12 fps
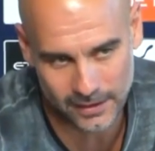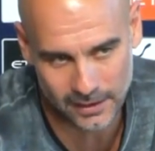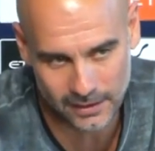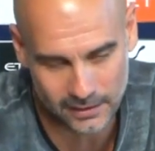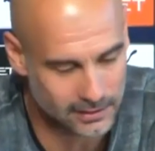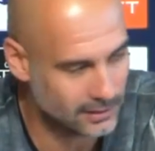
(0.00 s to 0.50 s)

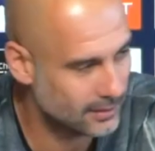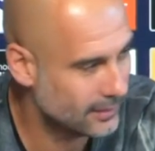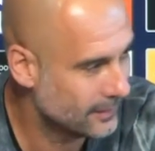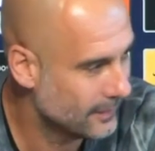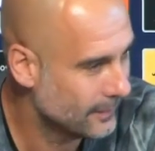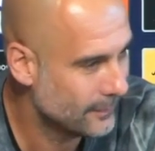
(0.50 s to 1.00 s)
And
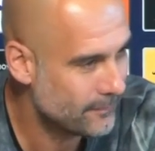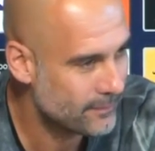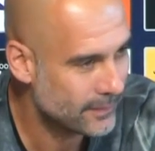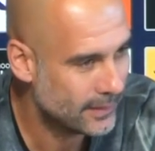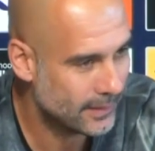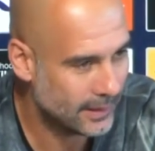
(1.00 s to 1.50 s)

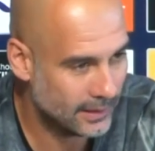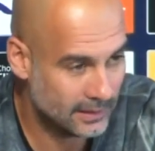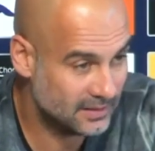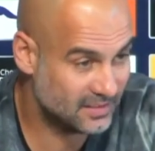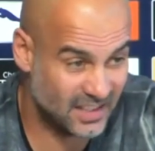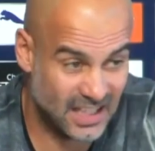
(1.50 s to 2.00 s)

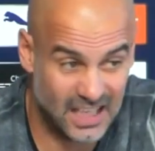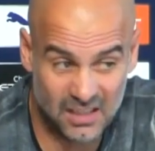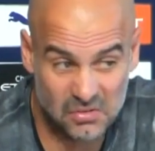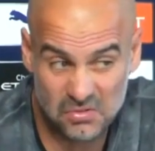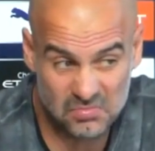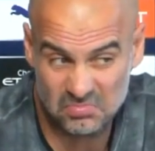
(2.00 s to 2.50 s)
he's a guy
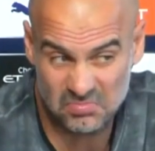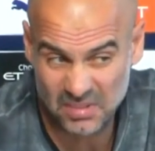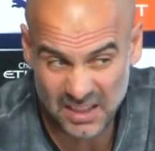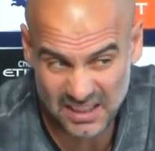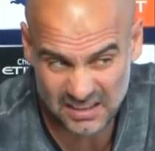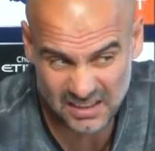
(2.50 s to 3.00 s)
who,
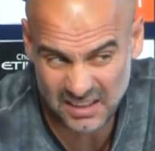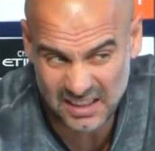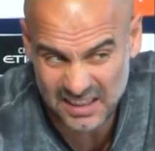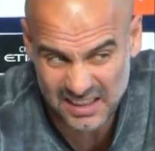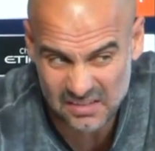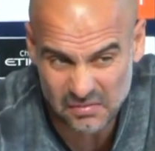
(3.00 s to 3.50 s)
I think,
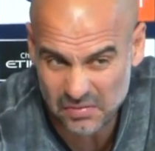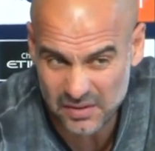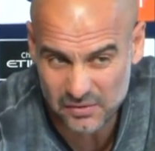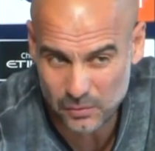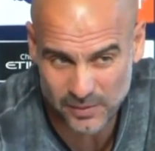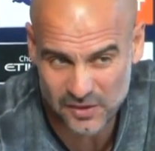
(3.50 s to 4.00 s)
he doesn't
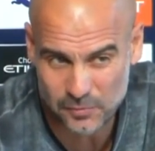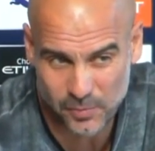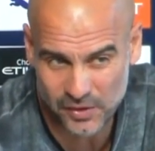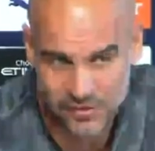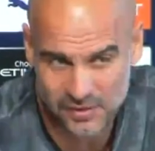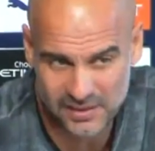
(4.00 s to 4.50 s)
feel too much
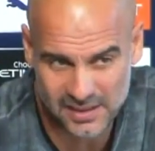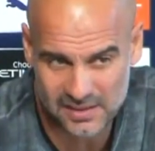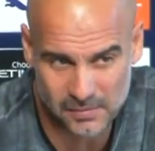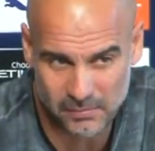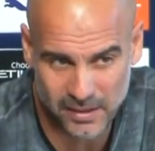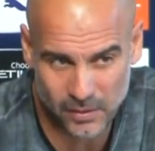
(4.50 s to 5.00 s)
pressure. It
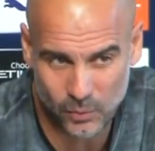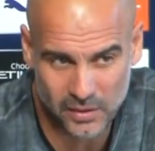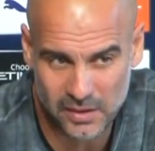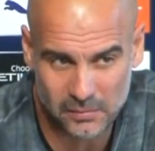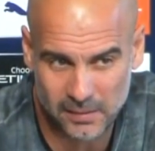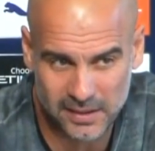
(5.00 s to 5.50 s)
doesn't matter
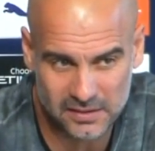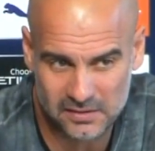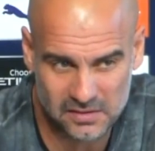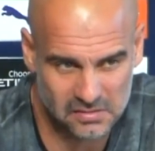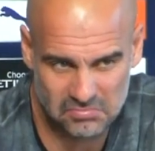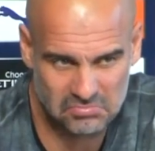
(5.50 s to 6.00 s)
where he
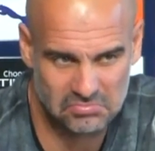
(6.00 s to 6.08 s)
plays.